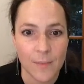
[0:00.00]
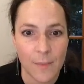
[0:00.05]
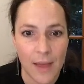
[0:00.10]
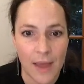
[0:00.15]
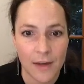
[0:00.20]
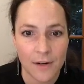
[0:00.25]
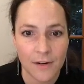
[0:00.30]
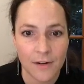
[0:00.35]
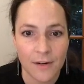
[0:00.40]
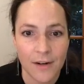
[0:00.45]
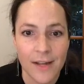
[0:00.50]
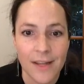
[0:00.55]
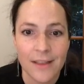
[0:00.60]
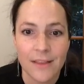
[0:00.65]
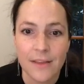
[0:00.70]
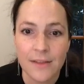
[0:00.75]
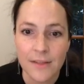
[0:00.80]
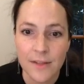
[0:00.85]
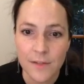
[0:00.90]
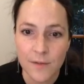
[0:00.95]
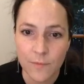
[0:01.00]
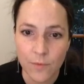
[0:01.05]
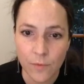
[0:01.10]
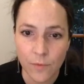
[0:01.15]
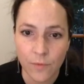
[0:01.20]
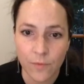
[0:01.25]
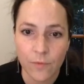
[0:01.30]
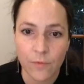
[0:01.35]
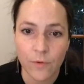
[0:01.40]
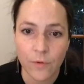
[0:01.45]
matter. This is
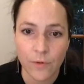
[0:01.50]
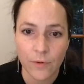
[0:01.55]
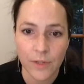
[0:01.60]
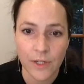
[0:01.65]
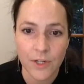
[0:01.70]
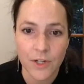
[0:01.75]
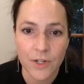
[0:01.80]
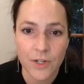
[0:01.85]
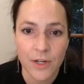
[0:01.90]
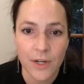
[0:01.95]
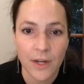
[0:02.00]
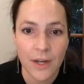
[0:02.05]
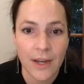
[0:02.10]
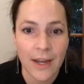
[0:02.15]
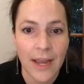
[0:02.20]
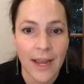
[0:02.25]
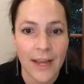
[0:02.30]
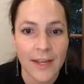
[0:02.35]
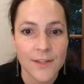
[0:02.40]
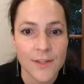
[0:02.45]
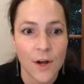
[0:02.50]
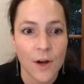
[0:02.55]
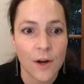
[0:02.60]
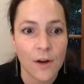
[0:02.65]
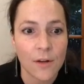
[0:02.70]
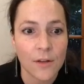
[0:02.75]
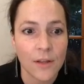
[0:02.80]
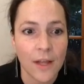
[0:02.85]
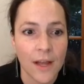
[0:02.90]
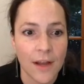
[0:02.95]
foolish, as
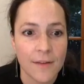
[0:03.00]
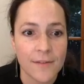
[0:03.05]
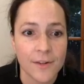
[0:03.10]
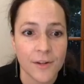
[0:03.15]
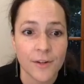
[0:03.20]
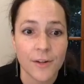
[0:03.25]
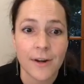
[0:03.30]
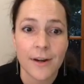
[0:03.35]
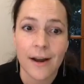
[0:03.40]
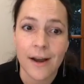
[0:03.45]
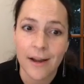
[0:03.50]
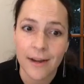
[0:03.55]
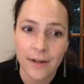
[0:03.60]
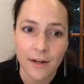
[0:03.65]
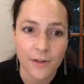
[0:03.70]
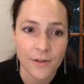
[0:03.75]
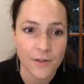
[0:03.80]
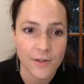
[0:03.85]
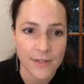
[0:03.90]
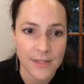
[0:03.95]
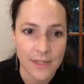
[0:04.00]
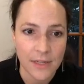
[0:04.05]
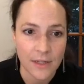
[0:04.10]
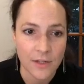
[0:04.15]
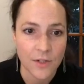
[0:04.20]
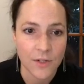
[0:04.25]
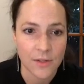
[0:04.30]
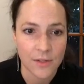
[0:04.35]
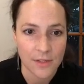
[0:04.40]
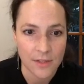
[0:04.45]
all lives are not under
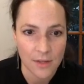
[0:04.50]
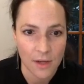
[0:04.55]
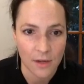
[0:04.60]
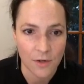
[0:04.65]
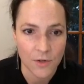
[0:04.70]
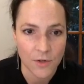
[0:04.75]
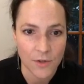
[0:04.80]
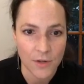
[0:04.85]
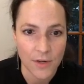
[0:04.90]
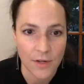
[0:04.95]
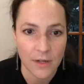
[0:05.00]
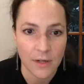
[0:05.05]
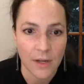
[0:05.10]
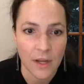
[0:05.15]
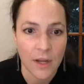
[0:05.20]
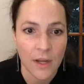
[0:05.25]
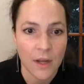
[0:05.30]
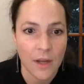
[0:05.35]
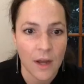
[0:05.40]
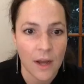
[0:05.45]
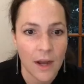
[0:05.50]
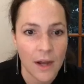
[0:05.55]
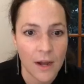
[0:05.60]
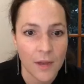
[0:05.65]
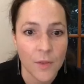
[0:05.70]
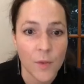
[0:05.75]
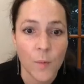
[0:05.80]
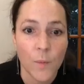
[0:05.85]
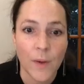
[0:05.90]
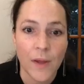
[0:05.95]
siege in this country
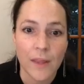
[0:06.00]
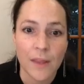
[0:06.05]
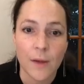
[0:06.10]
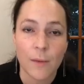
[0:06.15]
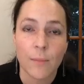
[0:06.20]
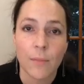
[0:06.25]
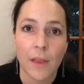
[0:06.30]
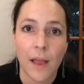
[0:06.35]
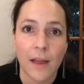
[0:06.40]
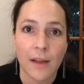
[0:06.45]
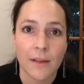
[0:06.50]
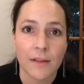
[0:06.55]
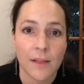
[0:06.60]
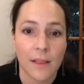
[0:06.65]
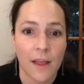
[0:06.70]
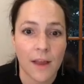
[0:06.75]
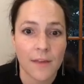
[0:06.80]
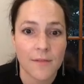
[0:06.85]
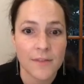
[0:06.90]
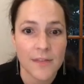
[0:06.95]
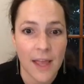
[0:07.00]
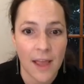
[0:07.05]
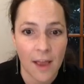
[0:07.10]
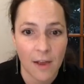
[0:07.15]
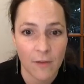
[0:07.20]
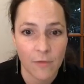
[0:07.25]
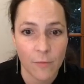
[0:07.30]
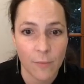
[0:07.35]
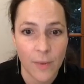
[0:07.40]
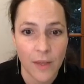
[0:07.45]
the way that Black lives
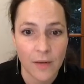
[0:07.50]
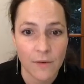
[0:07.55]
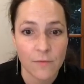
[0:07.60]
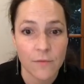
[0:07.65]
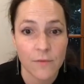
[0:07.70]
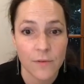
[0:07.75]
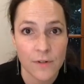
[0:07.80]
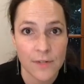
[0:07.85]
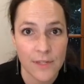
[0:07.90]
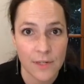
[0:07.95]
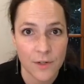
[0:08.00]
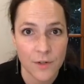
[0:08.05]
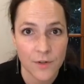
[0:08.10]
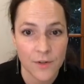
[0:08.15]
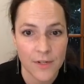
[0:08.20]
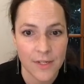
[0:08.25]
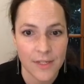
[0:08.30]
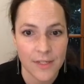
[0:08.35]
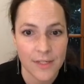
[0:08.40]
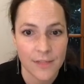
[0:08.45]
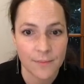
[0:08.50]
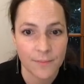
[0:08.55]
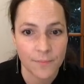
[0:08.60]
have been for centuries.